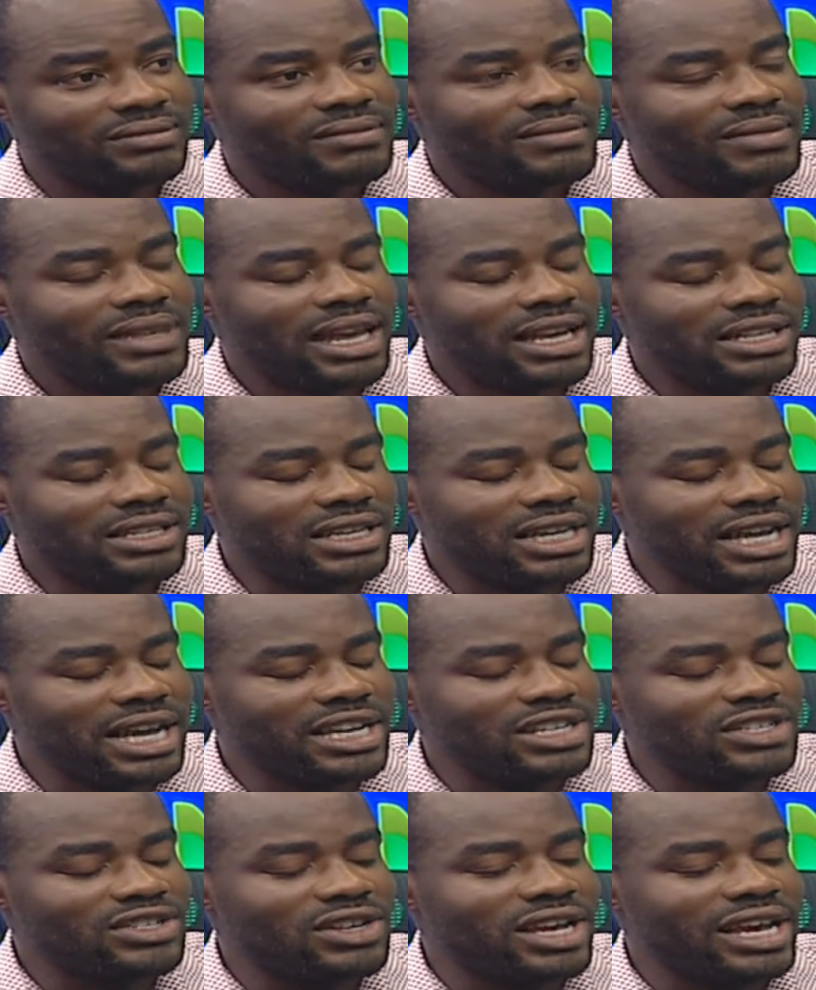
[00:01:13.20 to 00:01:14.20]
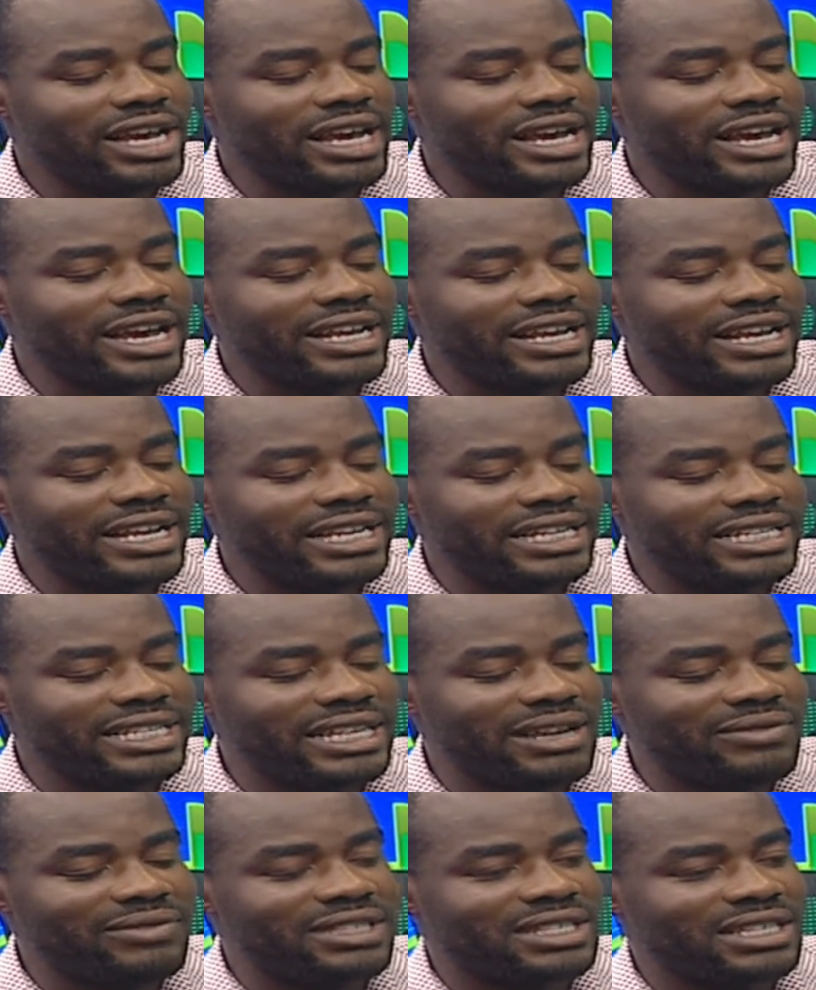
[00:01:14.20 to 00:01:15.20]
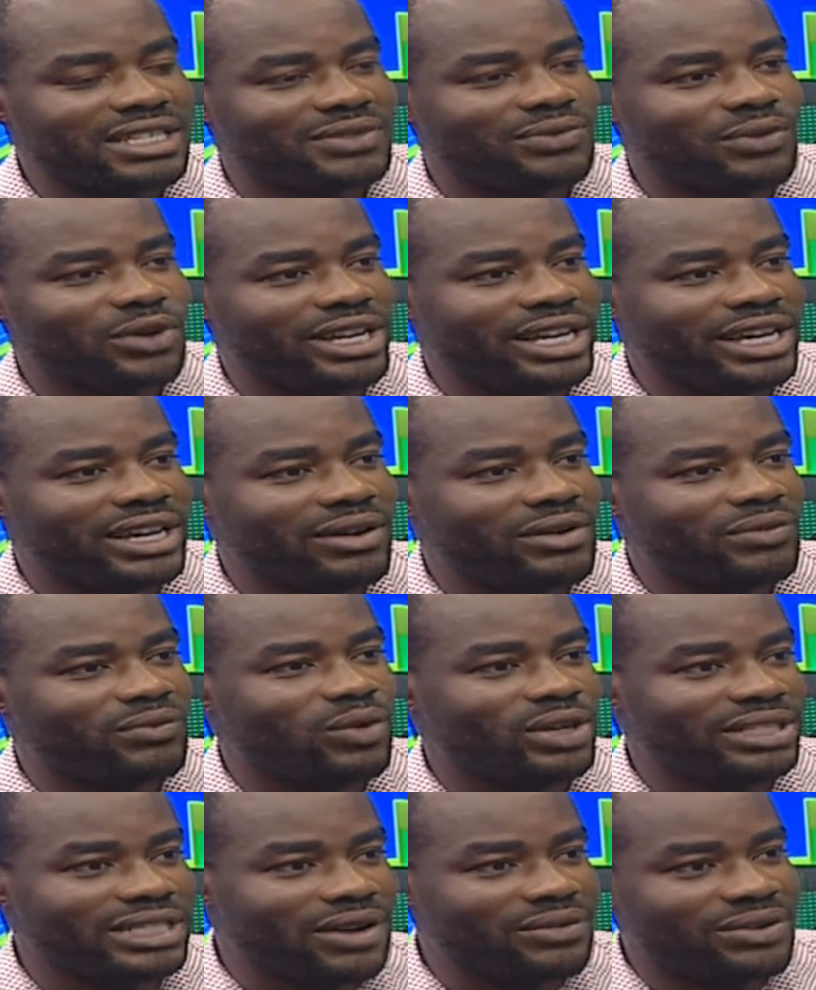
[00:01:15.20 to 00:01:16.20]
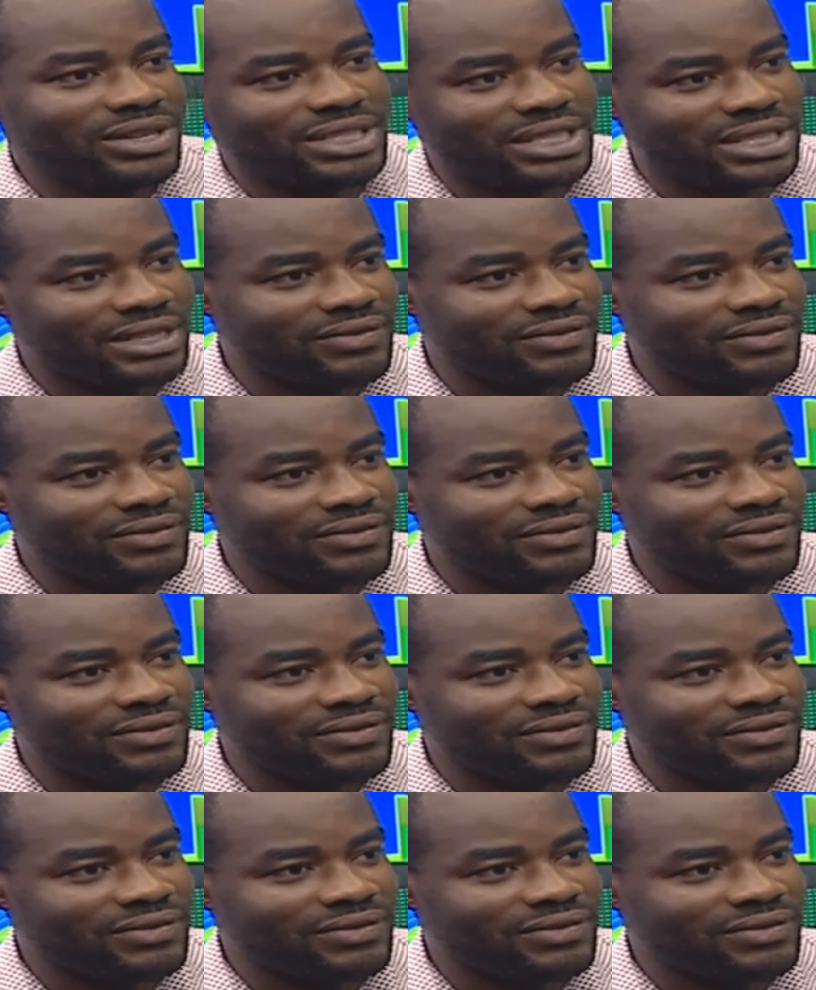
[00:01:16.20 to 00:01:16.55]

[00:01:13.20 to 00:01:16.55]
And Davis is for the Water region?